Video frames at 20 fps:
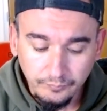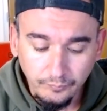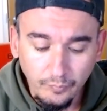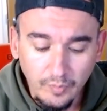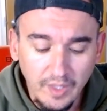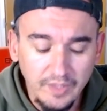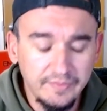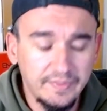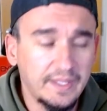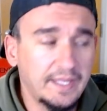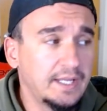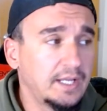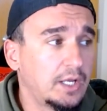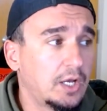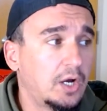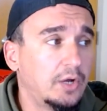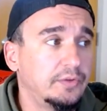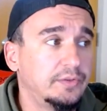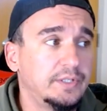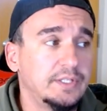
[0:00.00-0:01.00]

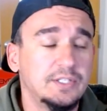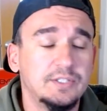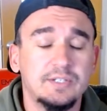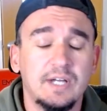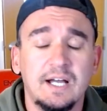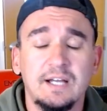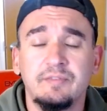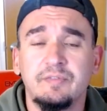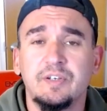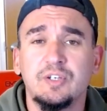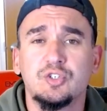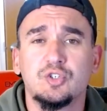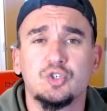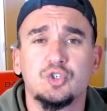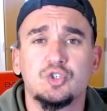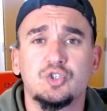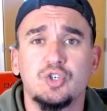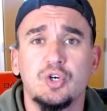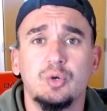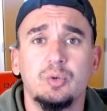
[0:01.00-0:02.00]
These IVs are
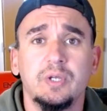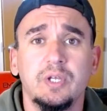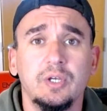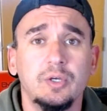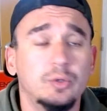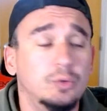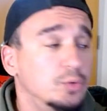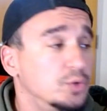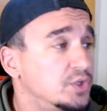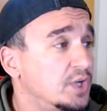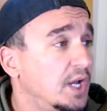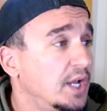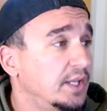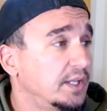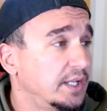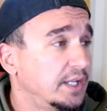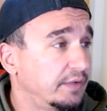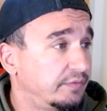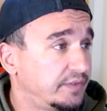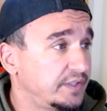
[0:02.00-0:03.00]
so huge that
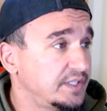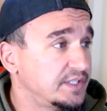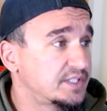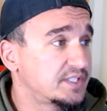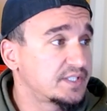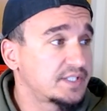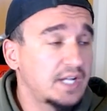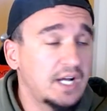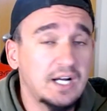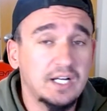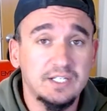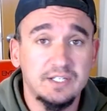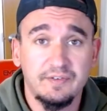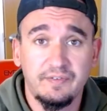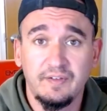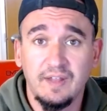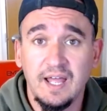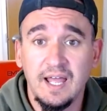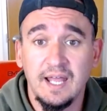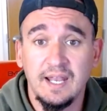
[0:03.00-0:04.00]
if these stocks
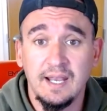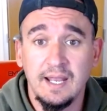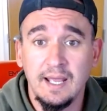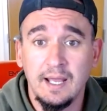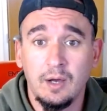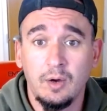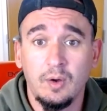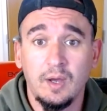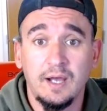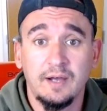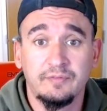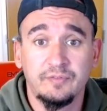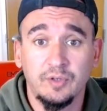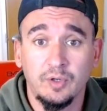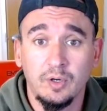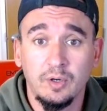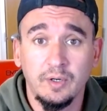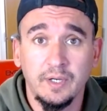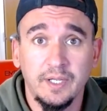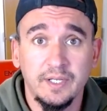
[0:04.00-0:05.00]
flatten out after
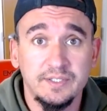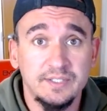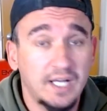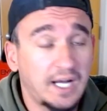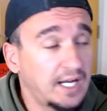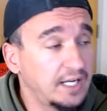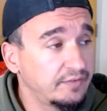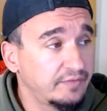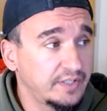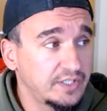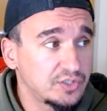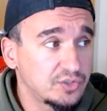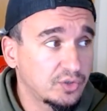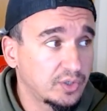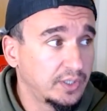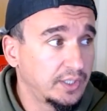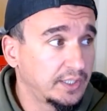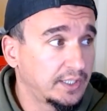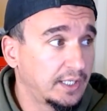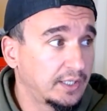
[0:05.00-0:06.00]
earnings, IVs are
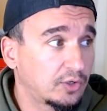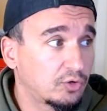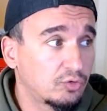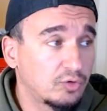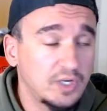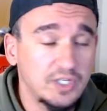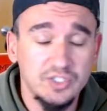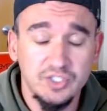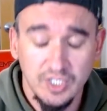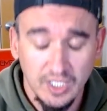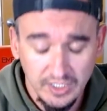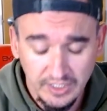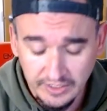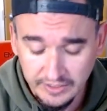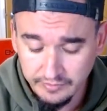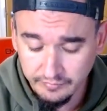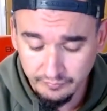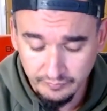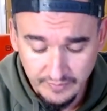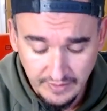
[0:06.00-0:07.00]
gonna get crushed like
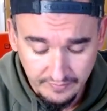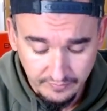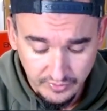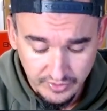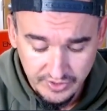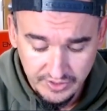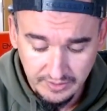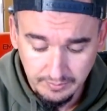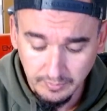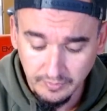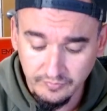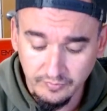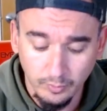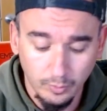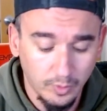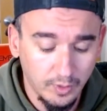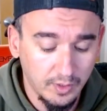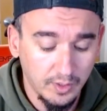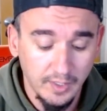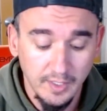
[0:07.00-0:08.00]
you've never seen
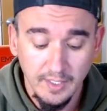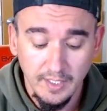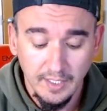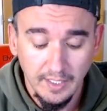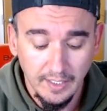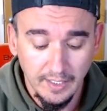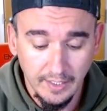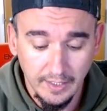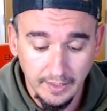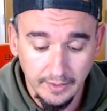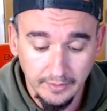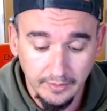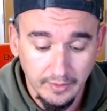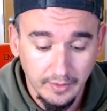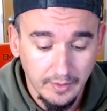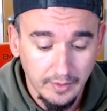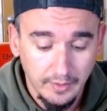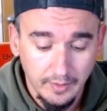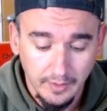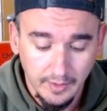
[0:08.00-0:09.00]
before. And
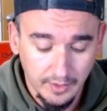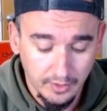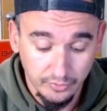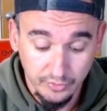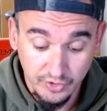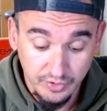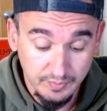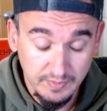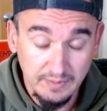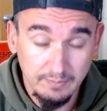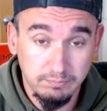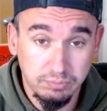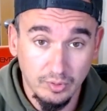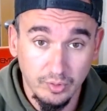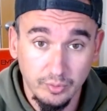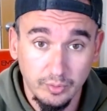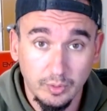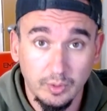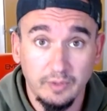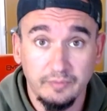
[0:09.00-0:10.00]
it'll just be
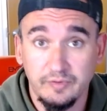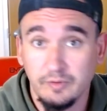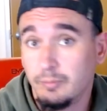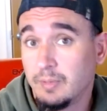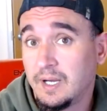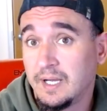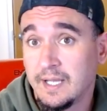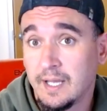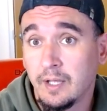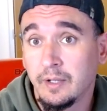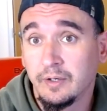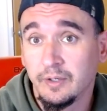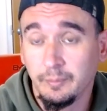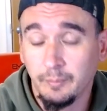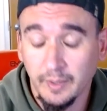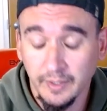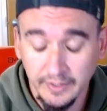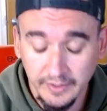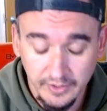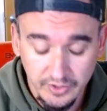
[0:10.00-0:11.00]
brutal if you buy out of the
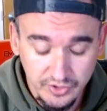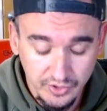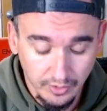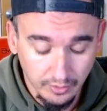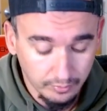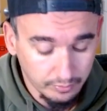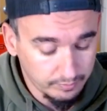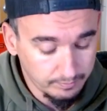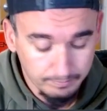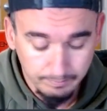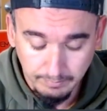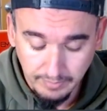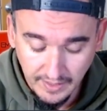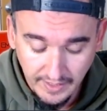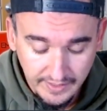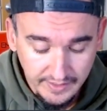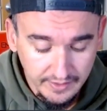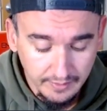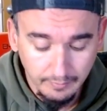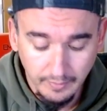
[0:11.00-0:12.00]
money. So buy
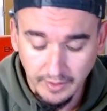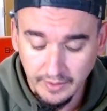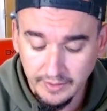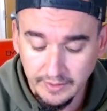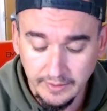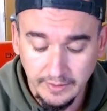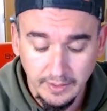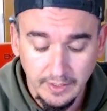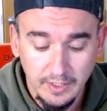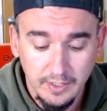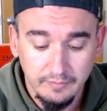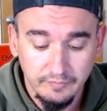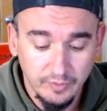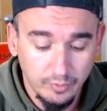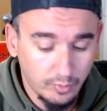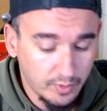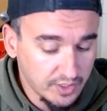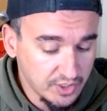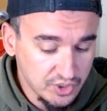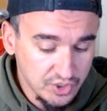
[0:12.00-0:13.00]
in the money. If you
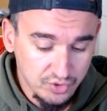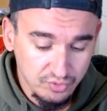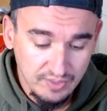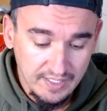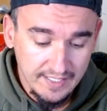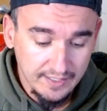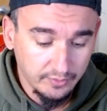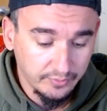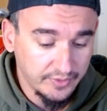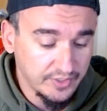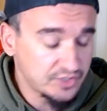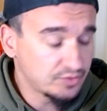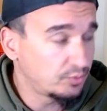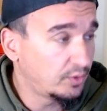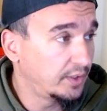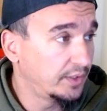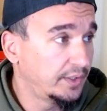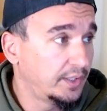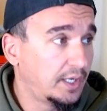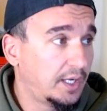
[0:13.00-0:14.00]
want to straddle this
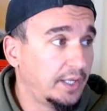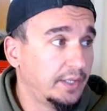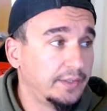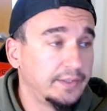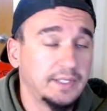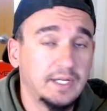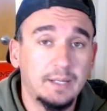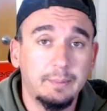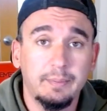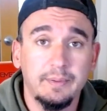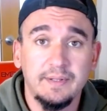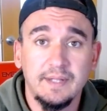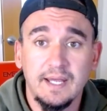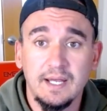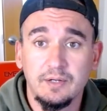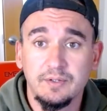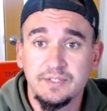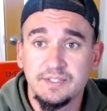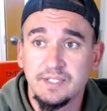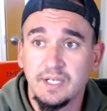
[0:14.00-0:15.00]
one on the up and
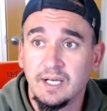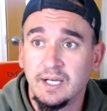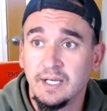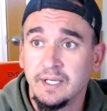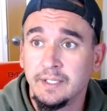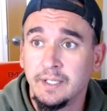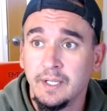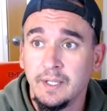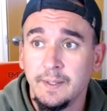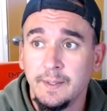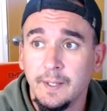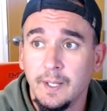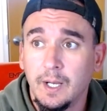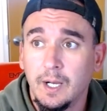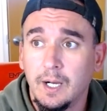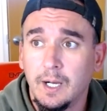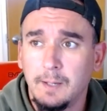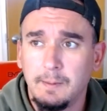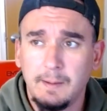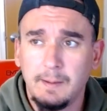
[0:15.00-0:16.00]
down side,
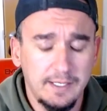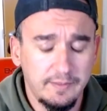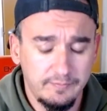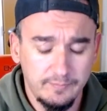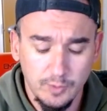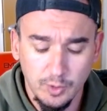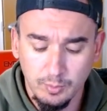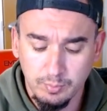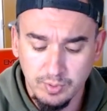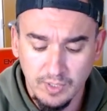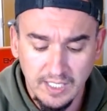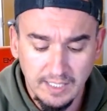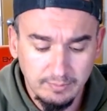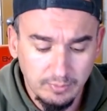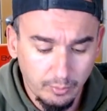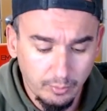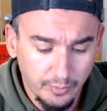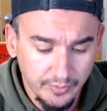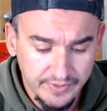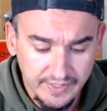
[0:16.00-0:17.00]
I have no
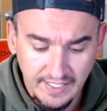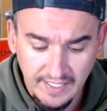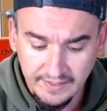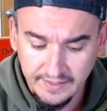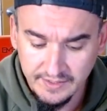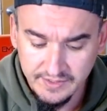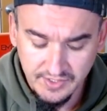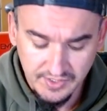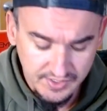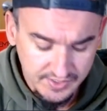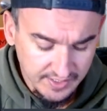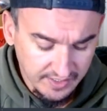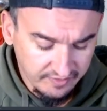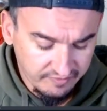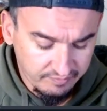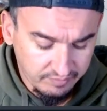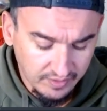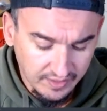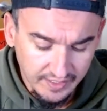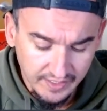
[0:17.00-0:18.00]
problem with that. That's a safe
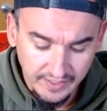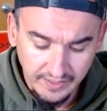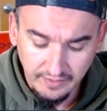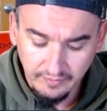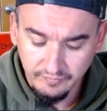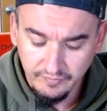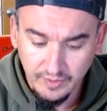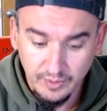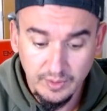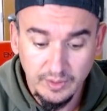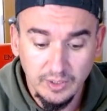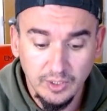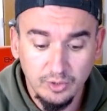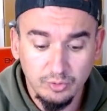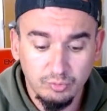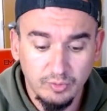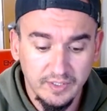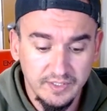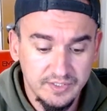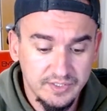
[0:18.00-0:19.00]
play, very low
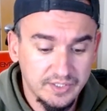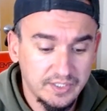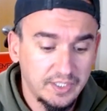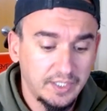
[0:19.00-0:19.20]
risk.